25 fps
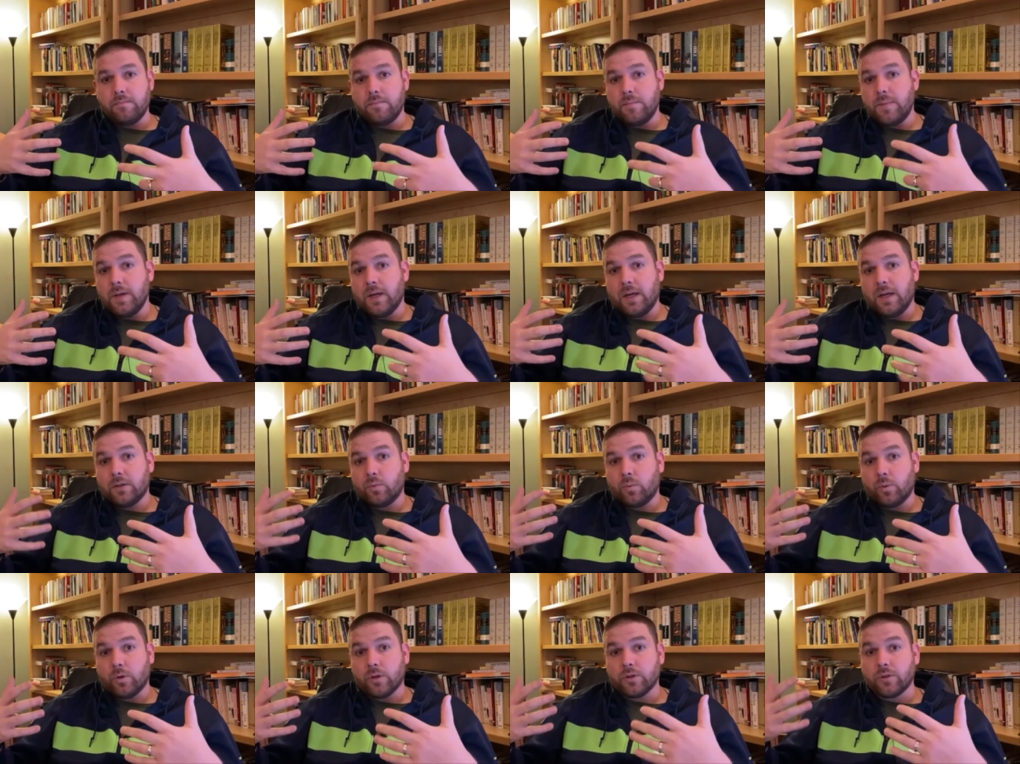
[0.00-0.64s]

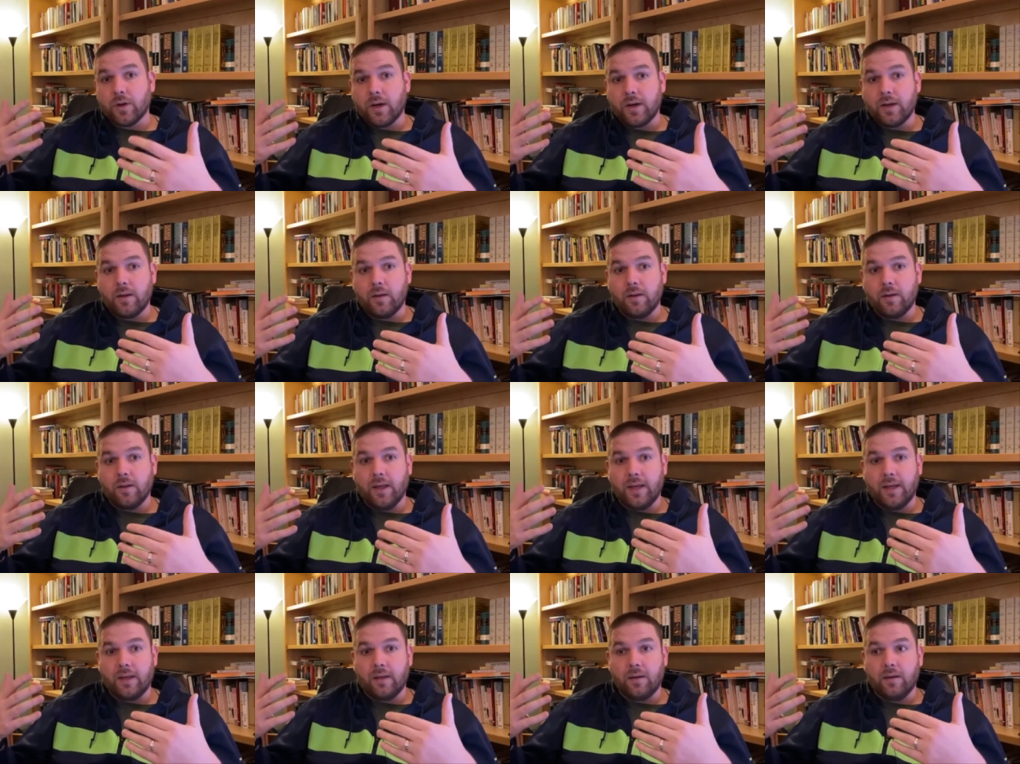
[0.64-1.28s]
because we're trying to
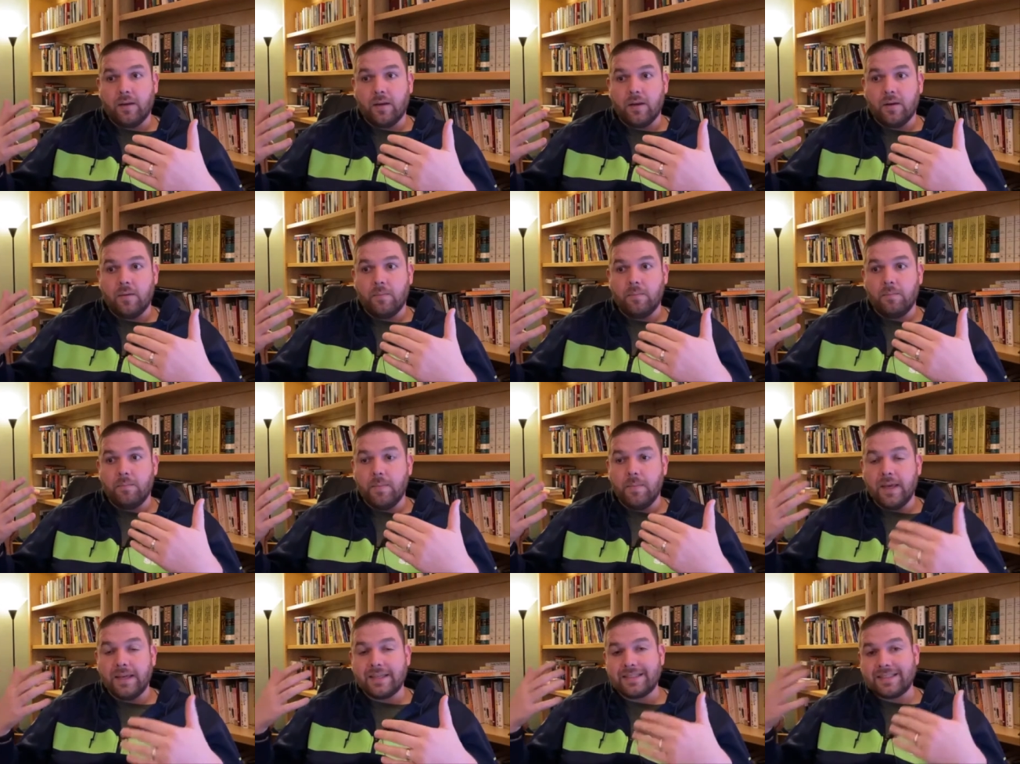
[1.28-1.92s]
like
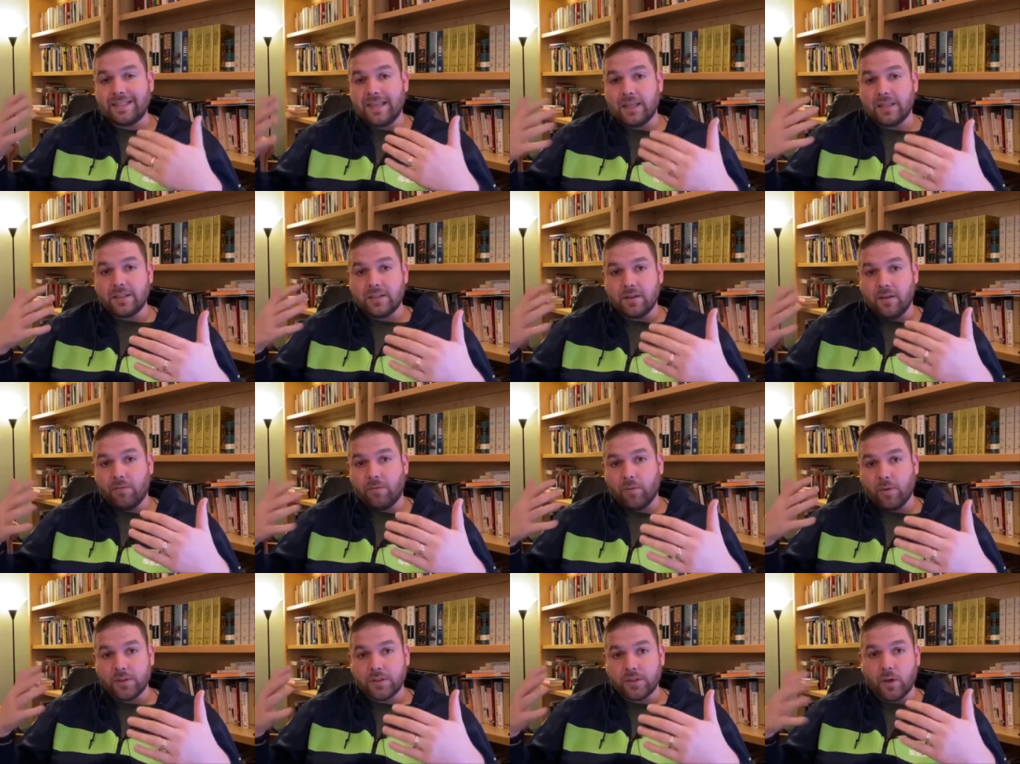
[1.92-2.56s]
make sense
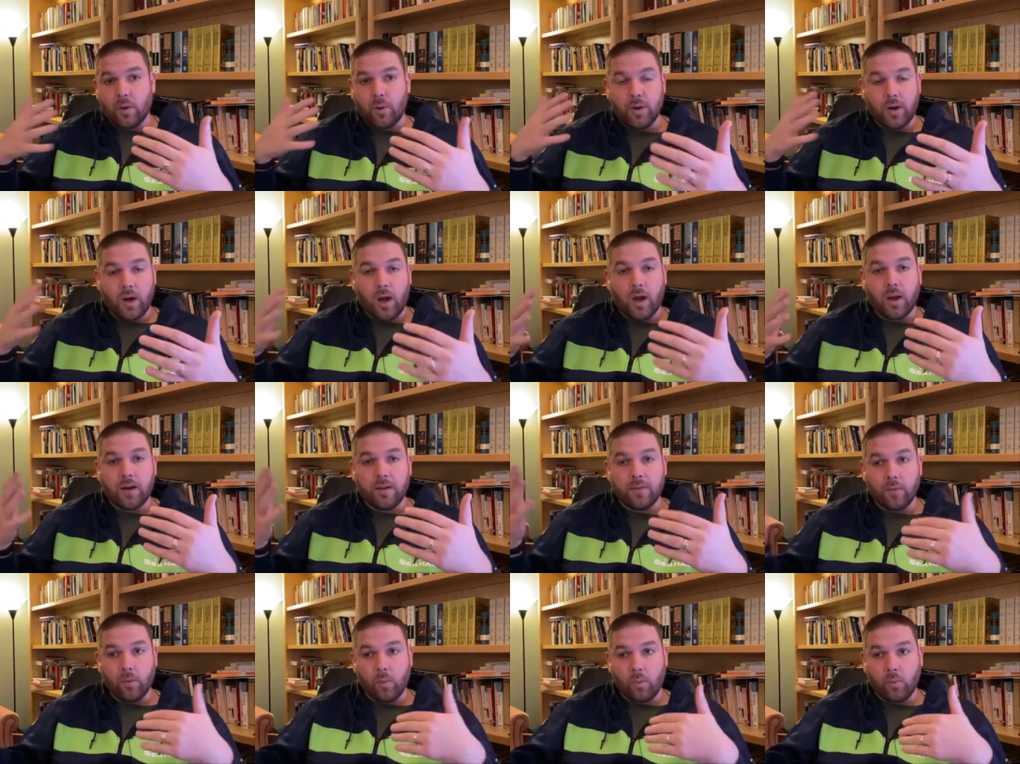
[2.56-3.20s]
of what's going
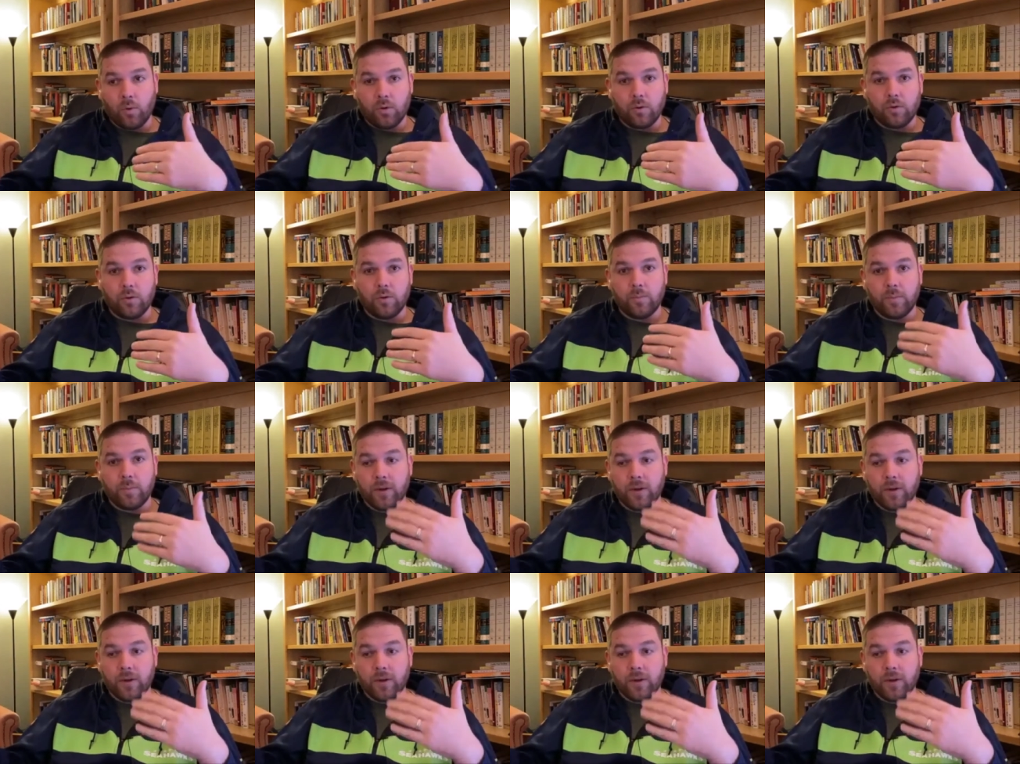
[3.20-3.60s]
on in the world.